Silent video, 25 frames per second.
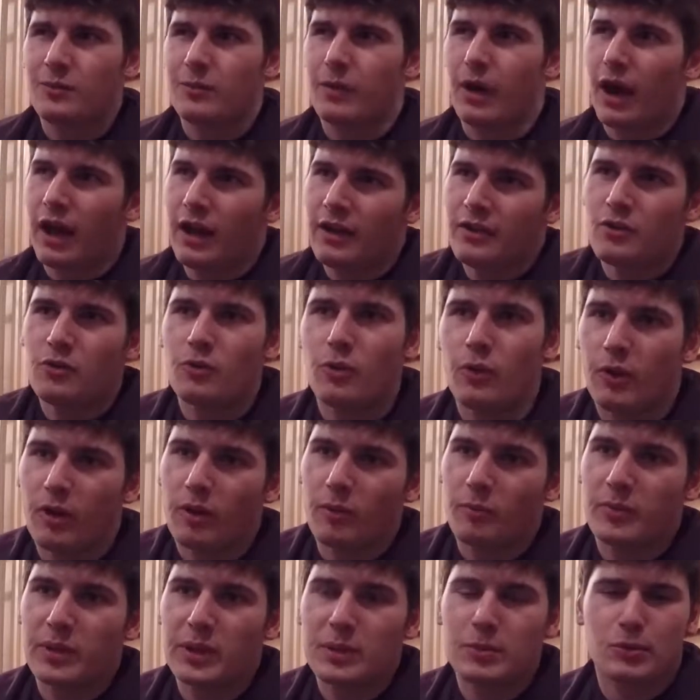I know
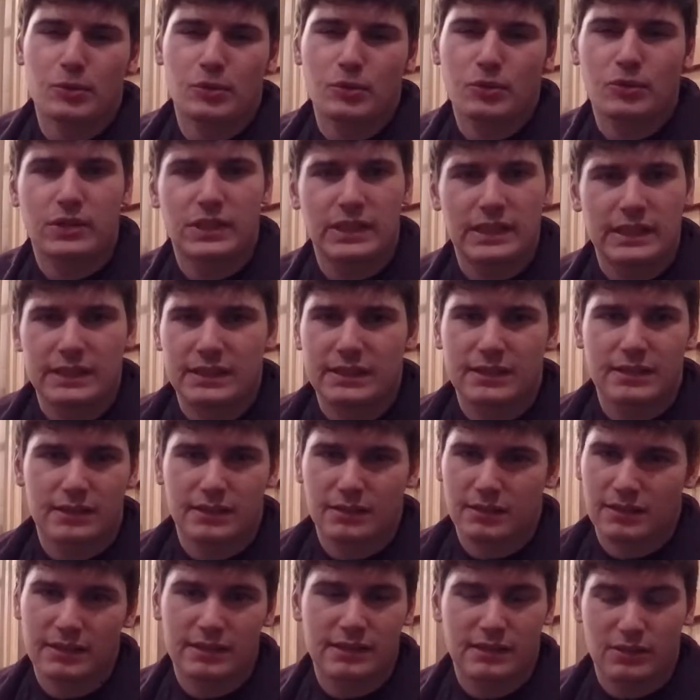people do
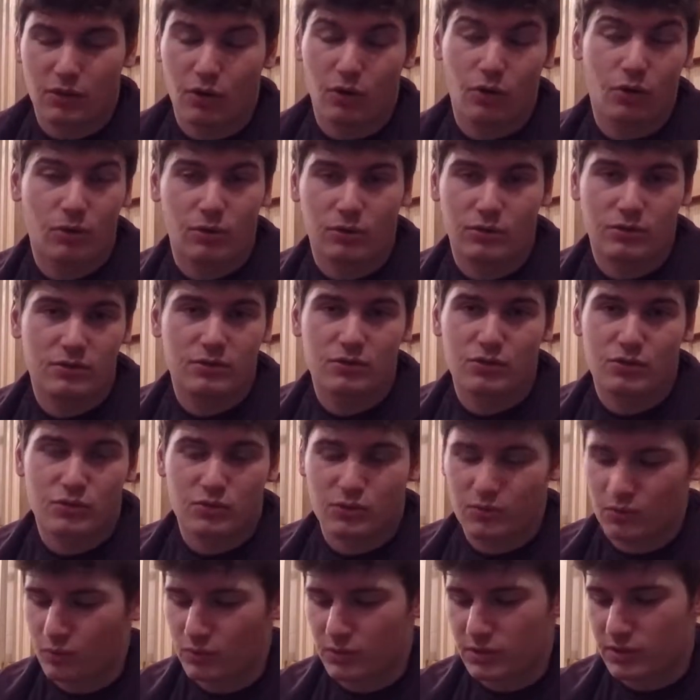this all
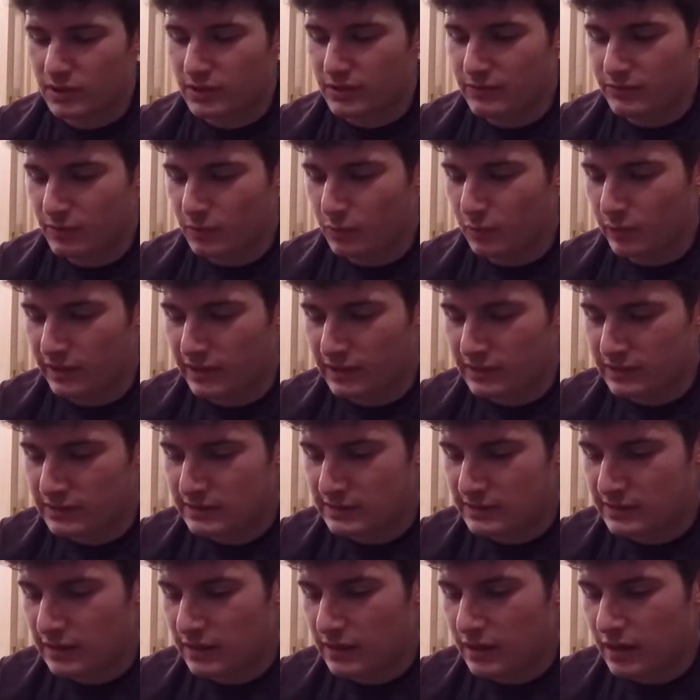sorts of different
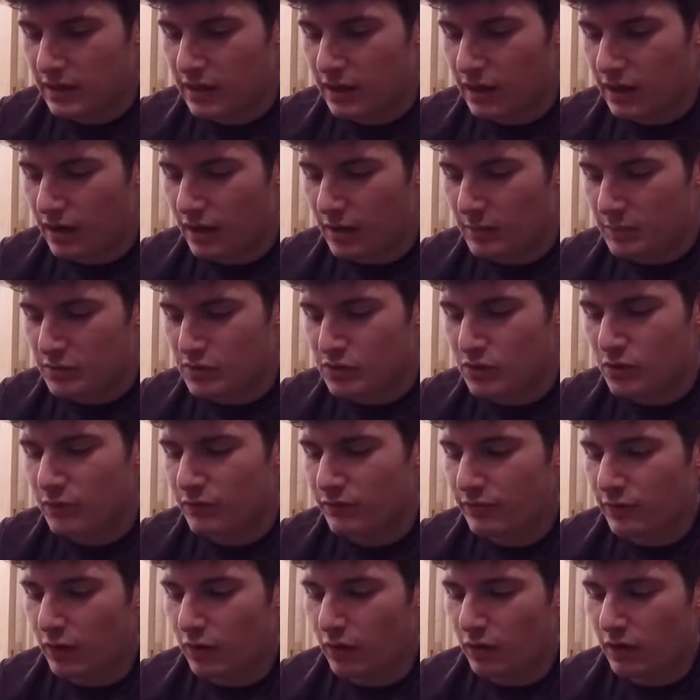ways. So
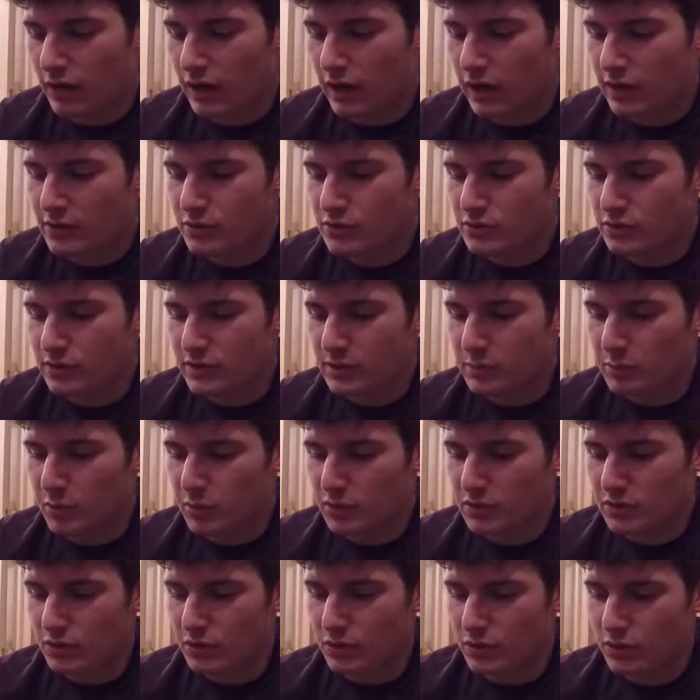far, I usually
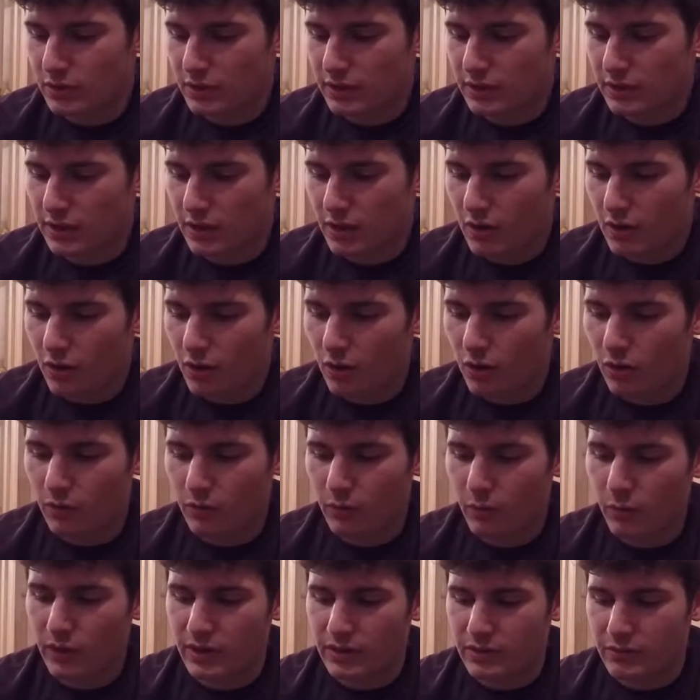put the hook all the
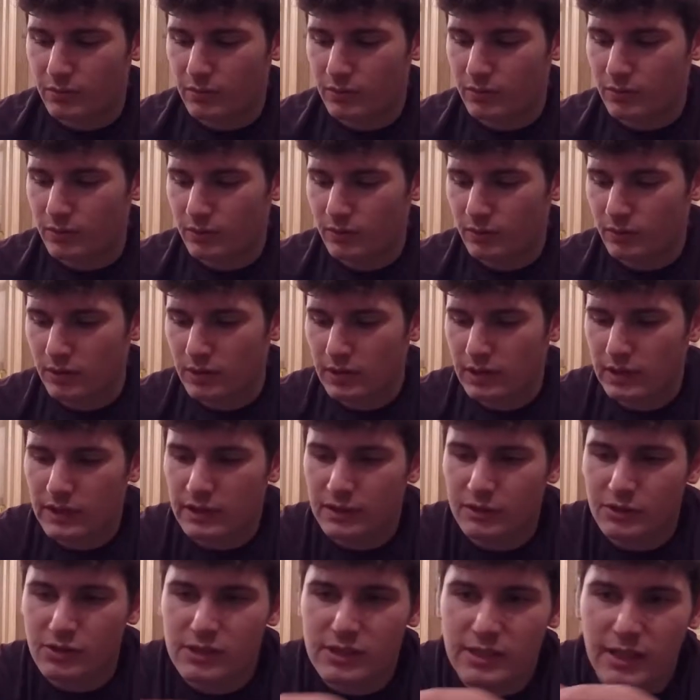way through
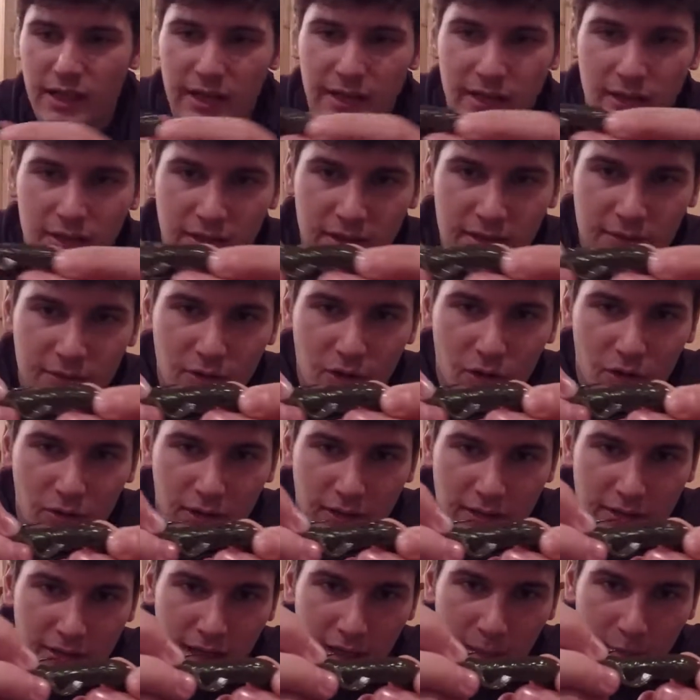and just kind of leave it on the
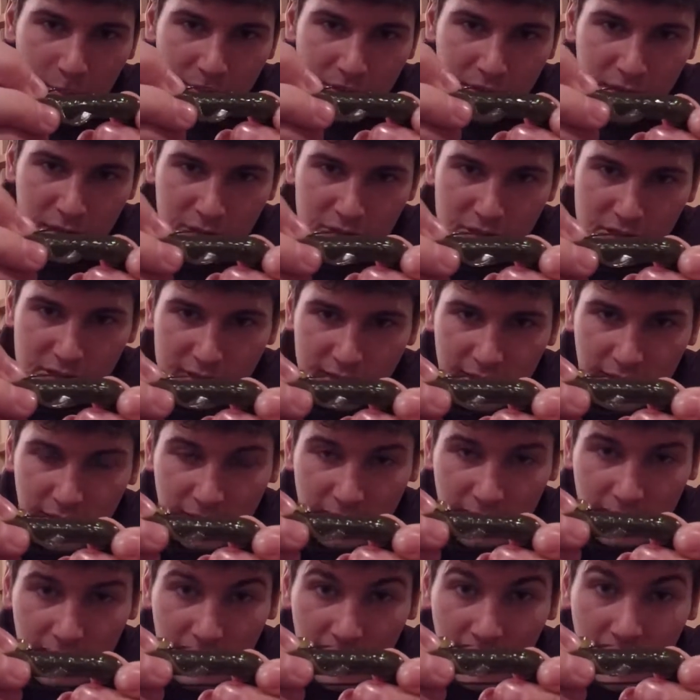top there just like
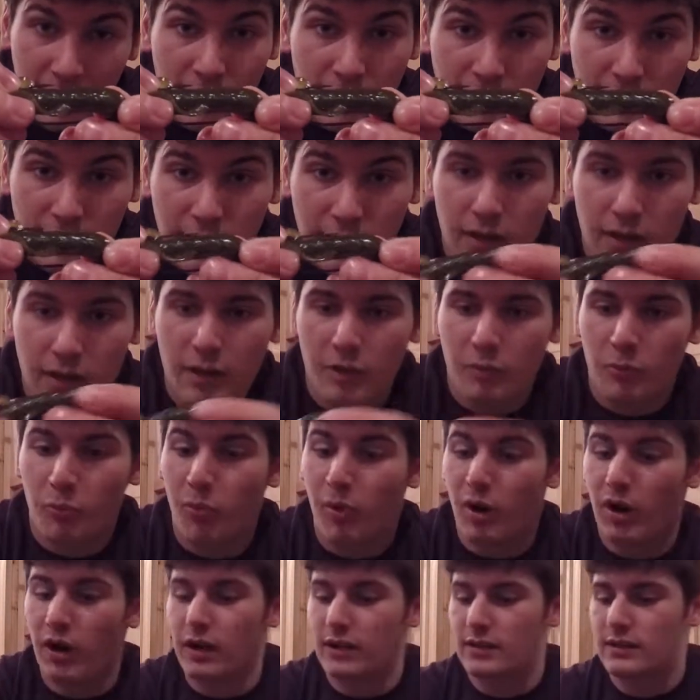that.
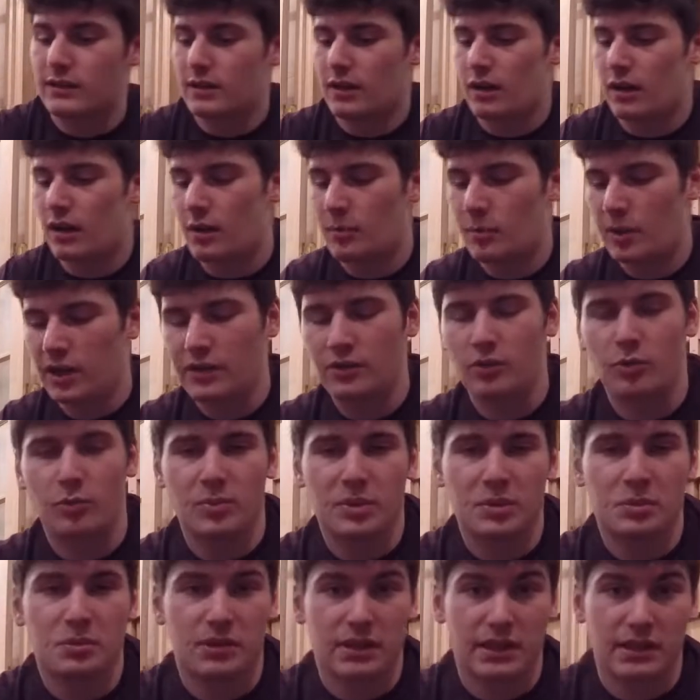But I know
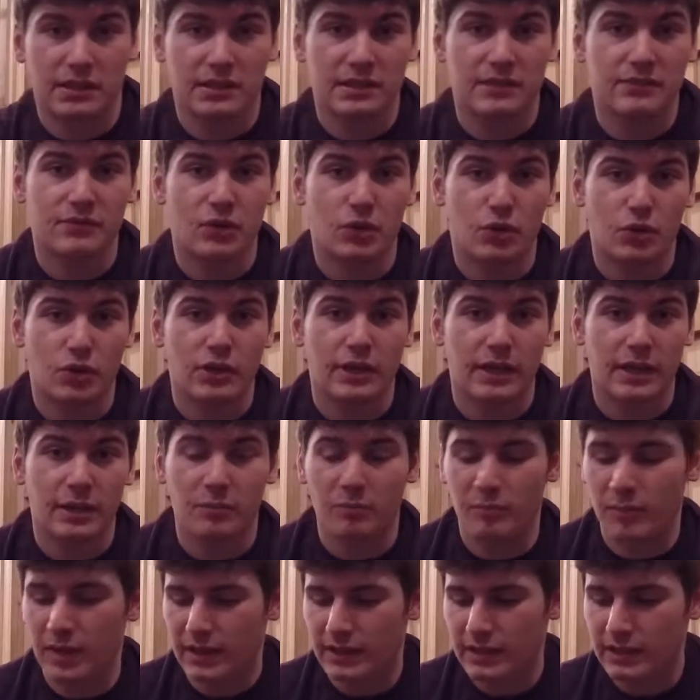people that leave the hook
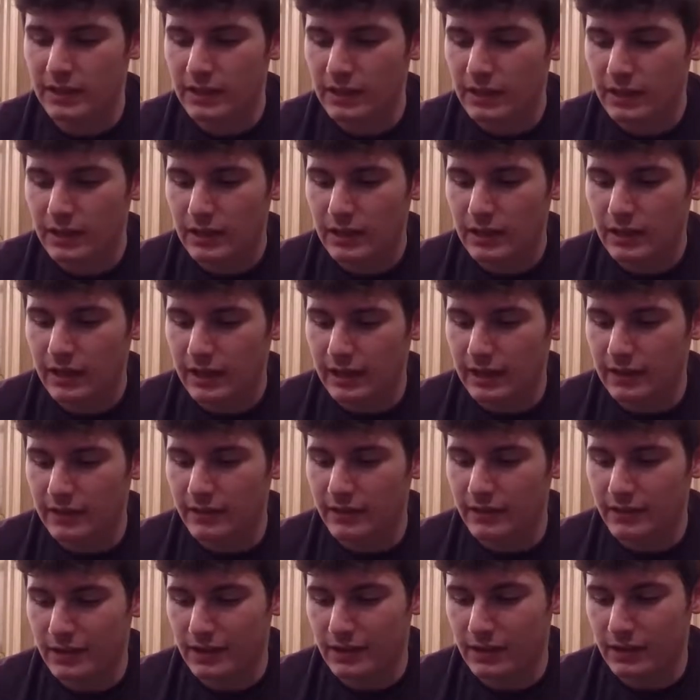embedded
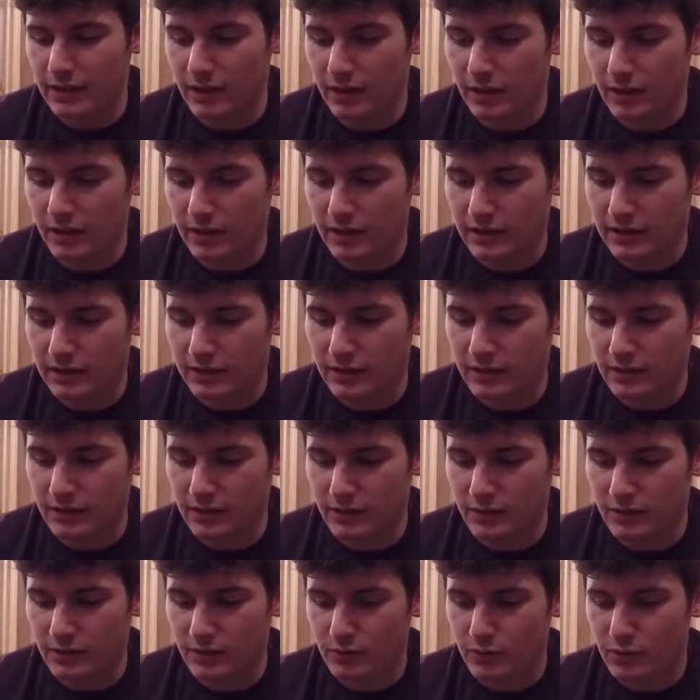in the
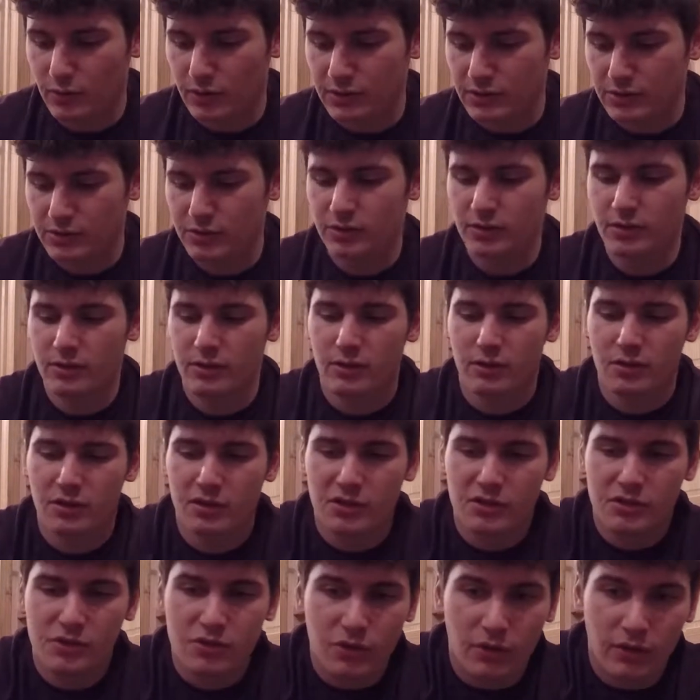creature,
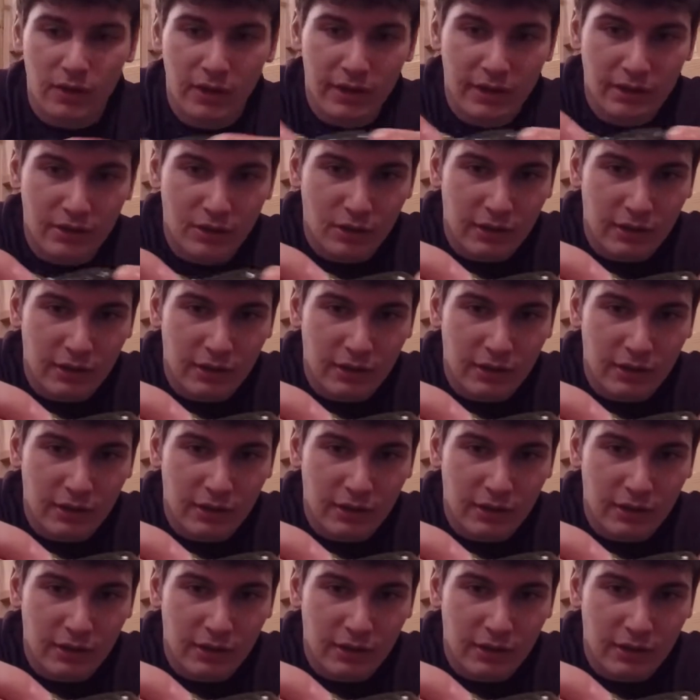so then you